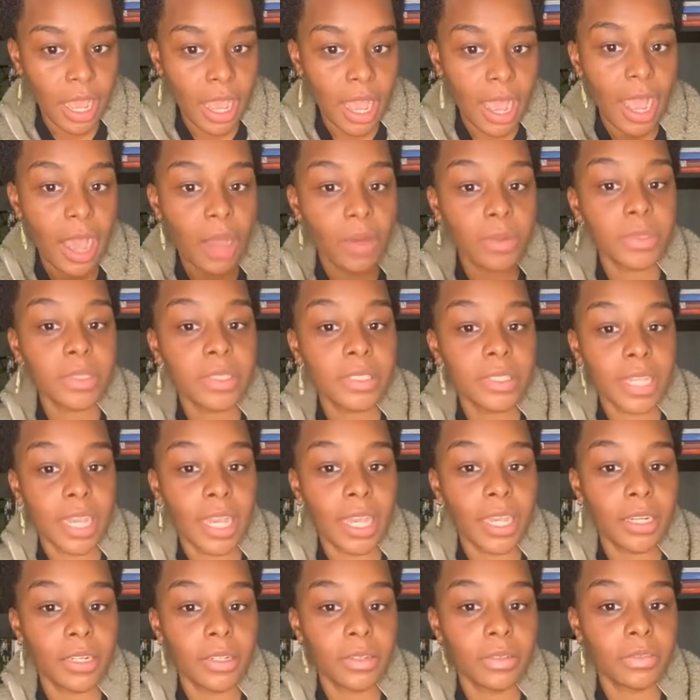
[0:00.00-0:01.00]

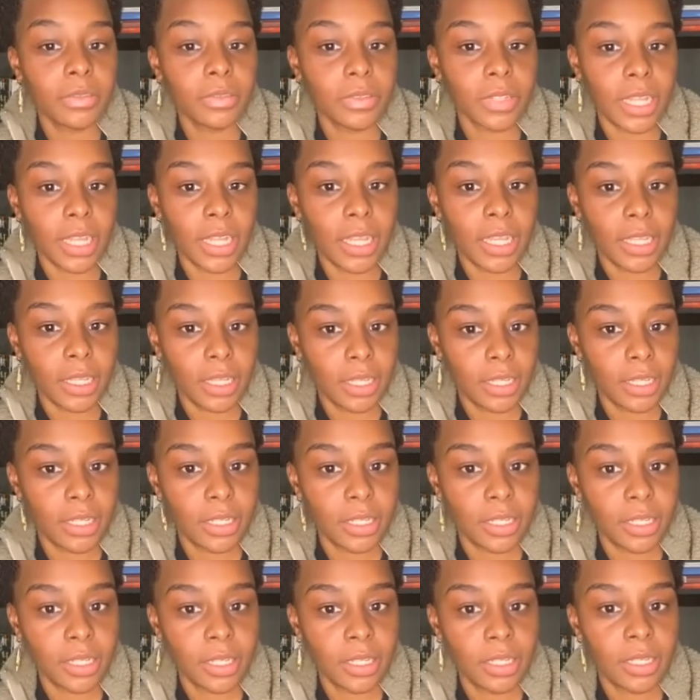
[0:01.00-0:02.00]
outside of like
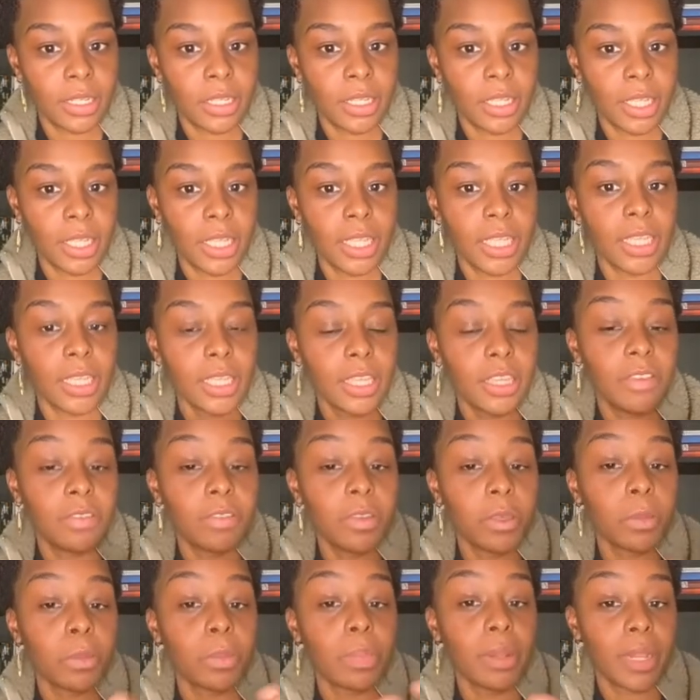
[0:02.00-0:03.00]

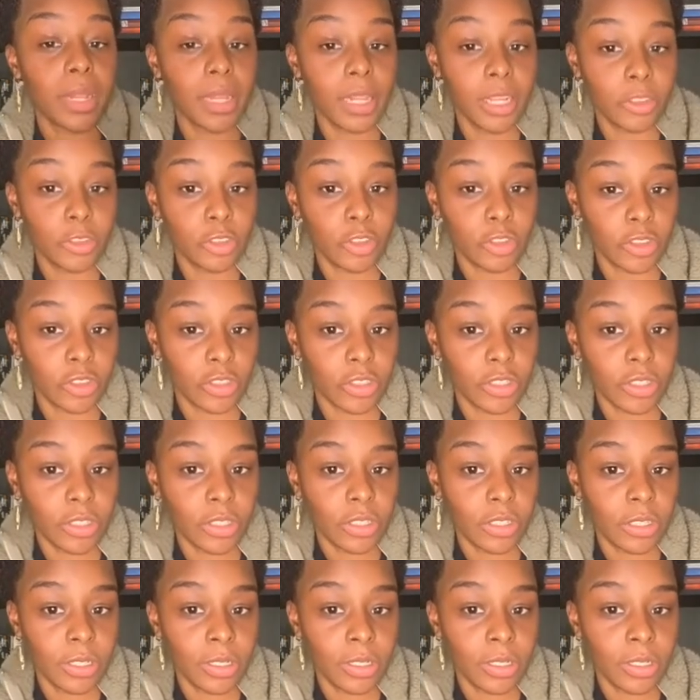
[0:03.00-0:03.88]
giving pleasure,